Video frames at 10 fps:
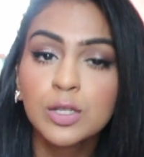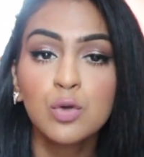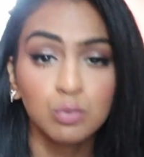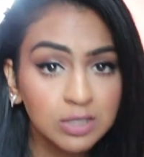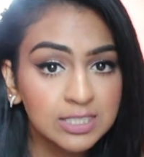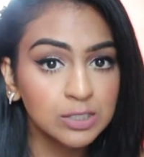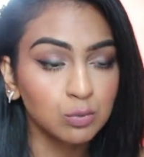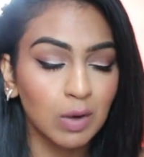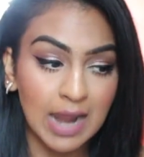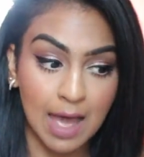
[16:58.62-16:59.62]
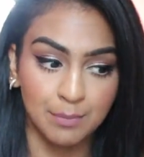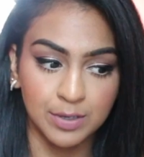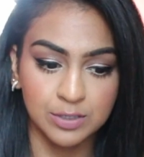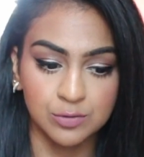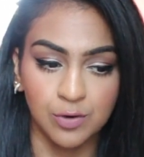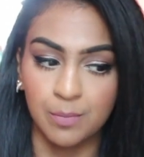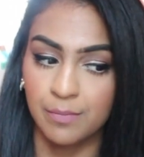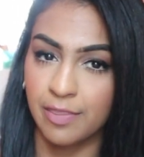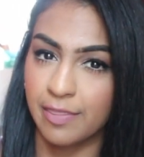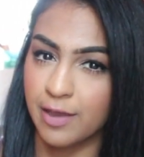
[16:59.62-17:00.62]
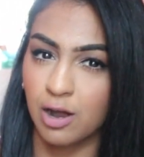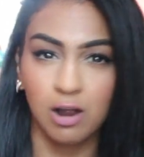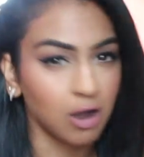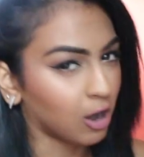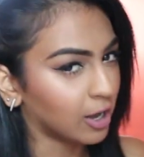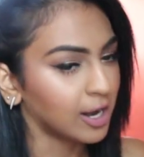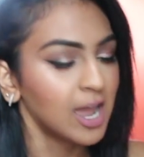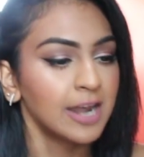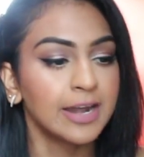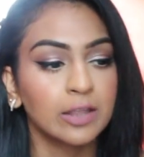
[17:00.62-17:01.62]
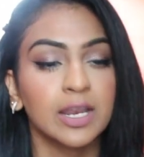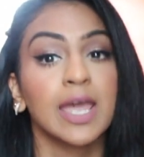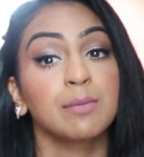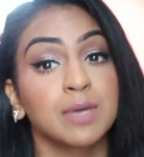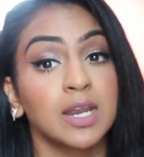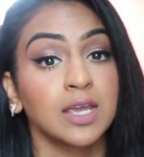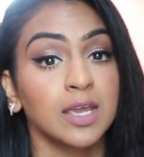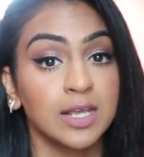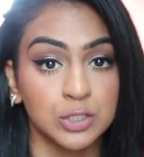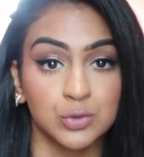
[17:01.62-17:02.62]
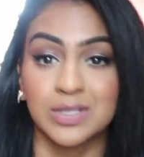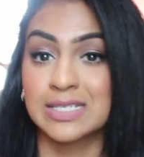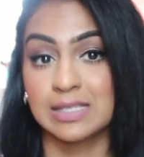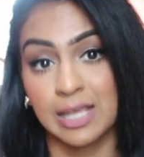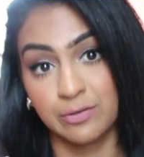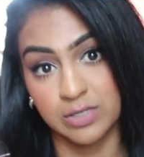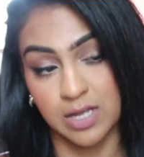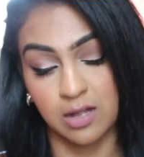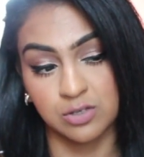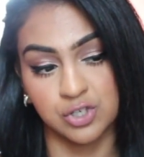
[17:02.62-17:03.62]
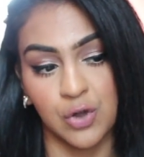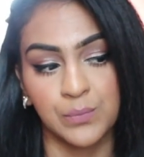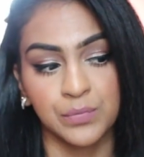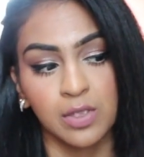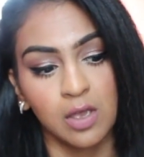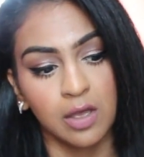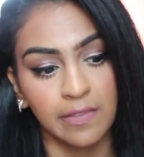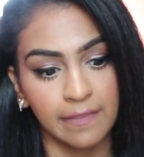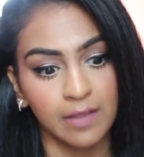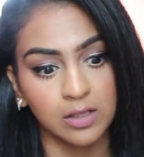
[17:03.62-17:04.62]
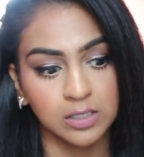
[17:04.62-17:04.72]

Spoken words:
we'll see what happens from there on, now that I am getting into this lifestyle. So a